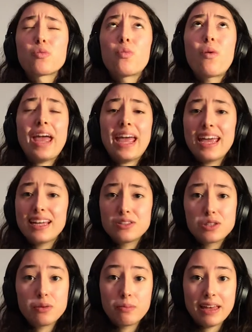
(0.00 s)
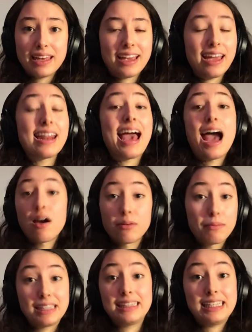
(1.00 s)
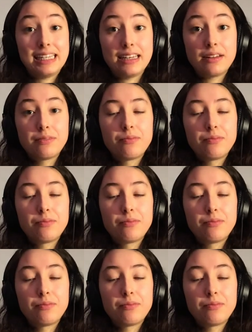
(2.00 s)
way too big and out of my league.